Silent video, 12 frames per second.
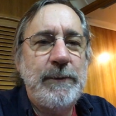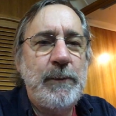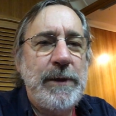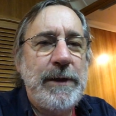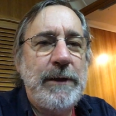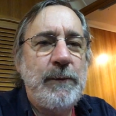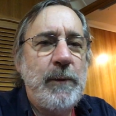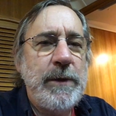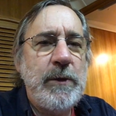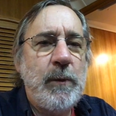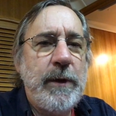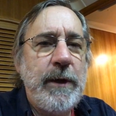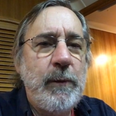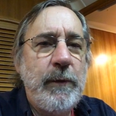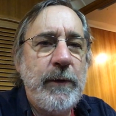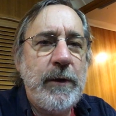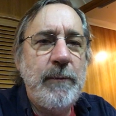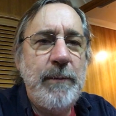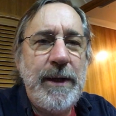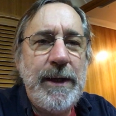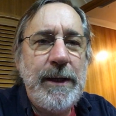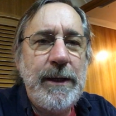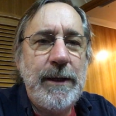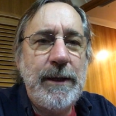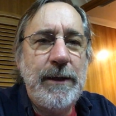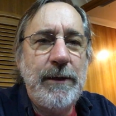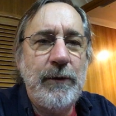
like when you're working with a committee and